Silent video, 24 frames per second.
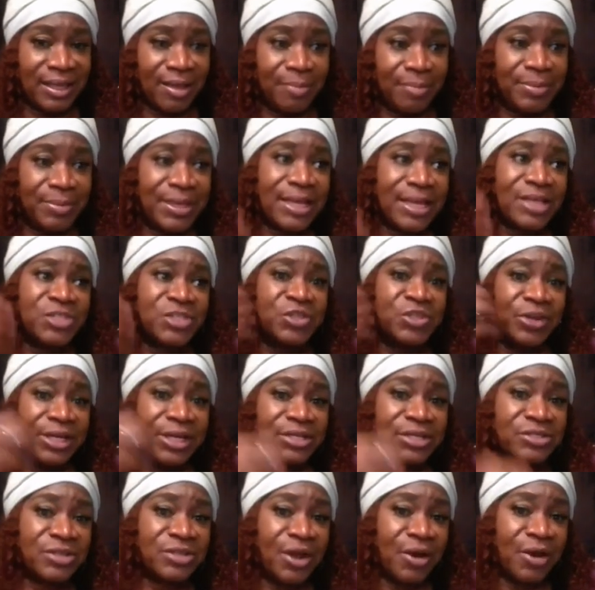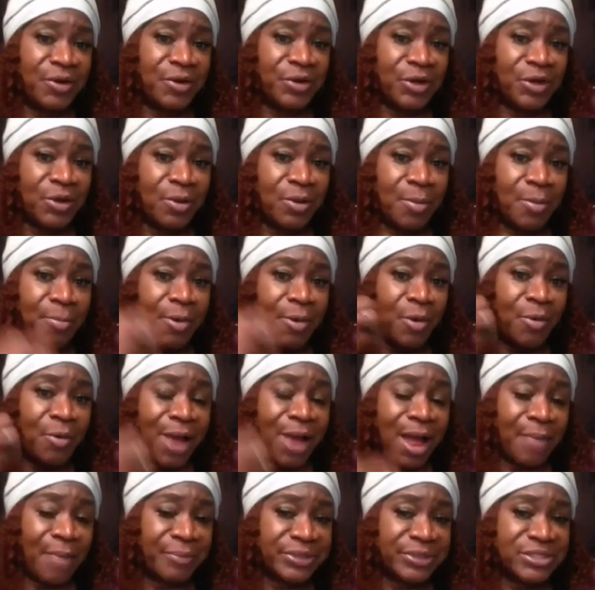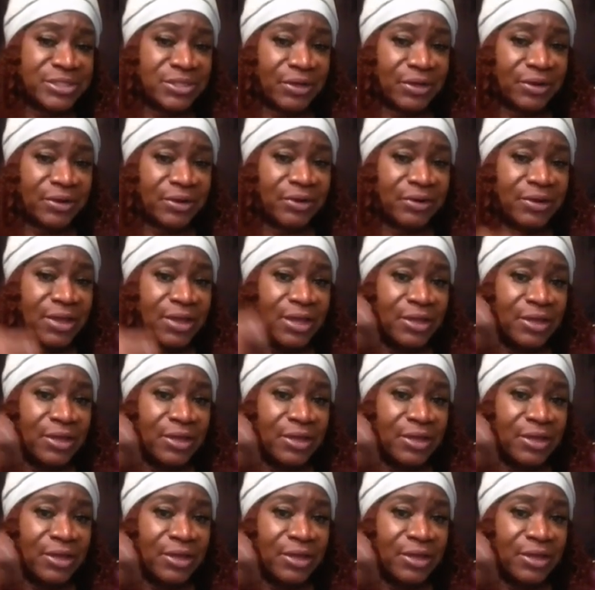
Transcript: Because your internal barometer,